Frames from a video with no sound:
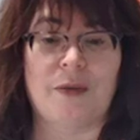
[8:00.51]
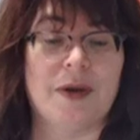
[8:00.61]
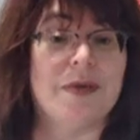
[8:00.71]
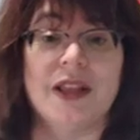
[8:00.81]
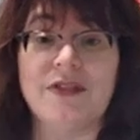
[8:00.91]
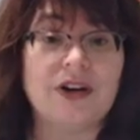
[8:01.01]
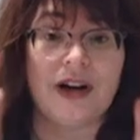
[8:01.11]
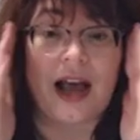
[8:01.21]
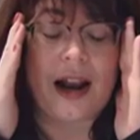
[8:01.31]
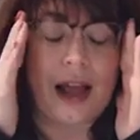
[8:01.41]
me. Believe it
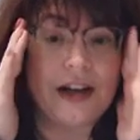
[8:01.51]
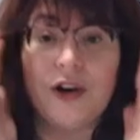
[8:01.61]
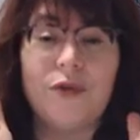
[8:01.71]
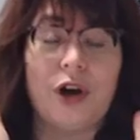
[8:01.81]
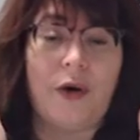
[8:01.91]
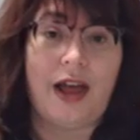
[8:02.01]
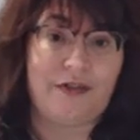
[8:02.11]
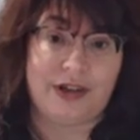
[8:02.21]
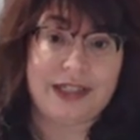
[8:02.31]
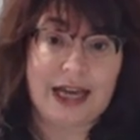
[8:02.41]
or not, I don't know
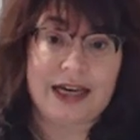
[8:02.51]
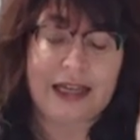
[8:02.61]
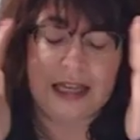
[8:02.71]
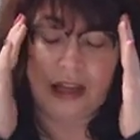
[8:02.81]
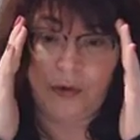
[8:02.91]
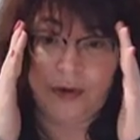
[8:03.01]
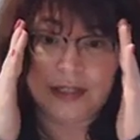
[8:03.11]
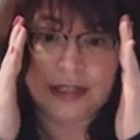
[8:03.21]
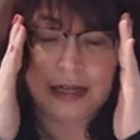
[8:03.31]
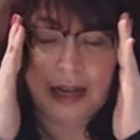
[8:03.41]
every technique in
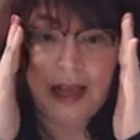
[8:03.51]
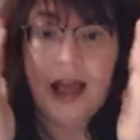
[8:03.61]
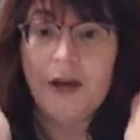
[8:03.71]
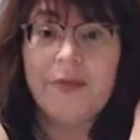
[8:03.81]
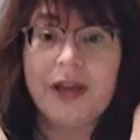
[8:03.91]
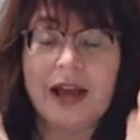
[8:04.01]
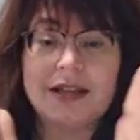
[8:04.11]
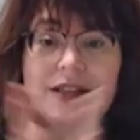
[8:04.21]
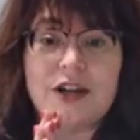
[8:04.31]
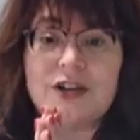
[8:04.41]
quilting
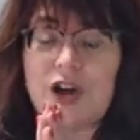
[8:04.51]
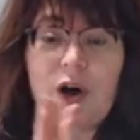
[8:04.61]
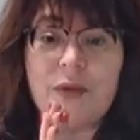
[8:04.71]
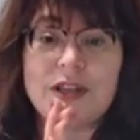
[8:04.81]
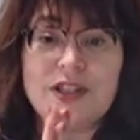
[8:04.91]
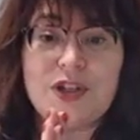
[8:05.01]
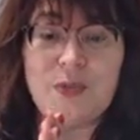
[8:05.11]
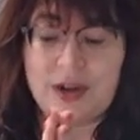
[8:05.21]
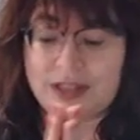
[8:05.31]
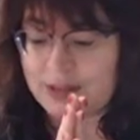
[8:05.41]
because there's always new
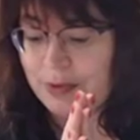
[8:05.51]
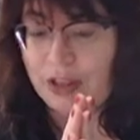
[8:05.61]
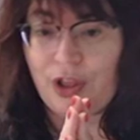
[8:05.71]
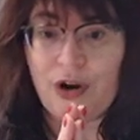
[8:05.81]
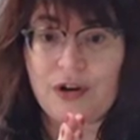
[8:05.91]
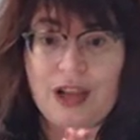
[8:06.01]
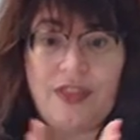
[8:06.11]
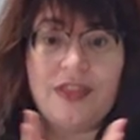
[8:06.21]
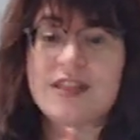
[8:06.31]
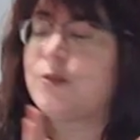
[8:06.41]
ones to be learned,
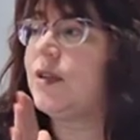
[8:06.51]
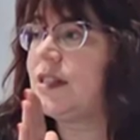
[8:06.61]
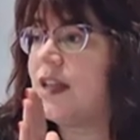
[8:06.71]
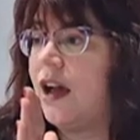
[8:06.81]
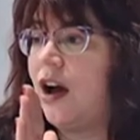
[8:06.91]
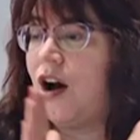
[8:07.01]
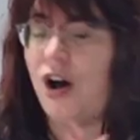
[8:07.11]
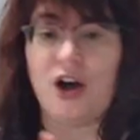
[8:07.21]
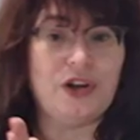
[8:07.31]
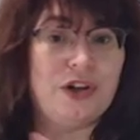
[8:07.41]
and this was
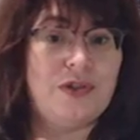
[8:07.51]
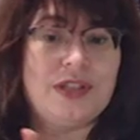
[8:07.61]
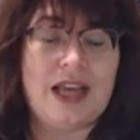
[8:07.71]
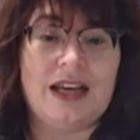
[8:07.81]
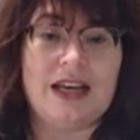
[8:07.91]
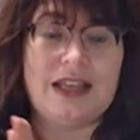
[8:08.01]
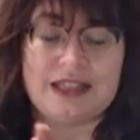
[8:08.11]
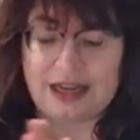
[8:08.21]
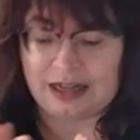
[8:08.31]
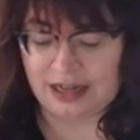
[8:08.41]
all new techniques
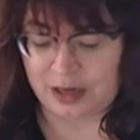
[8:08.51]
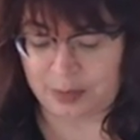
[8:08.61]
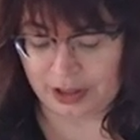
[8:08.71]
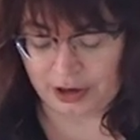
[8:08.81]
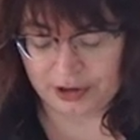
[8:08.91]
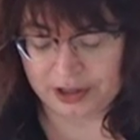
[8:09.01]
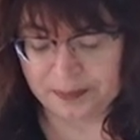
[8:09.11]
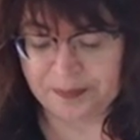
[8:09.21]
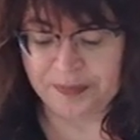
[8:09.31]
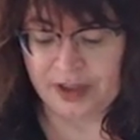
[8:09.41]
that needed to be learned.
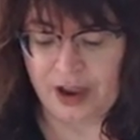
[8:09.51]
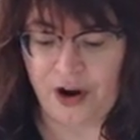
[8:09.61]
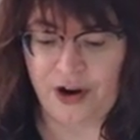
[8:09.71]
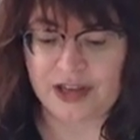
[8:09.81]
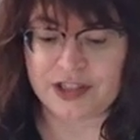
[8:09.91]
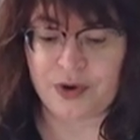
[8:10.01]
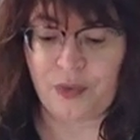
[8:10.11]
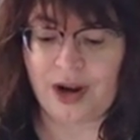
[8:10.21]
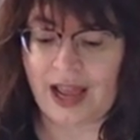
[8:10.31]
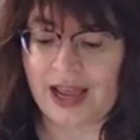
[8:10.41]
All right, so
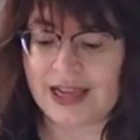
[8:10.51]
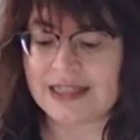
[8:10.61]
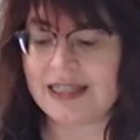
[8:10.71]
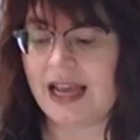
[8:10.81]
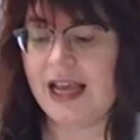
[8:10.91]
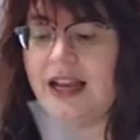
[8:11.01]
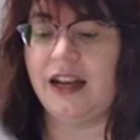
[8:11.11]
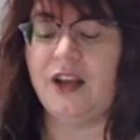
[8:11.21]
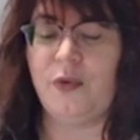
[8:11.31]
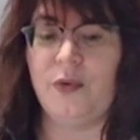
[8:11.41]
what I had
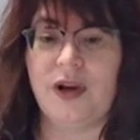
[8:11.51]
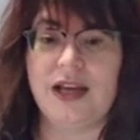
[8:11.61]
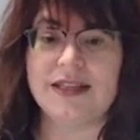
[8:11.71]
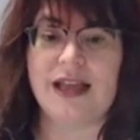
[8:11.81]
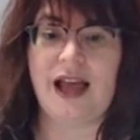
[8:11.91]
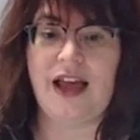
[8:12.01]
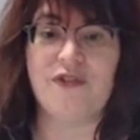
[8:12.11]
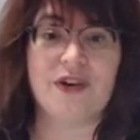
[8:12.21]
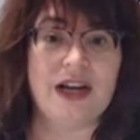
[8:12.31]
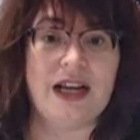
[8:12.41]
done was
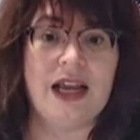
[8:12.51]
every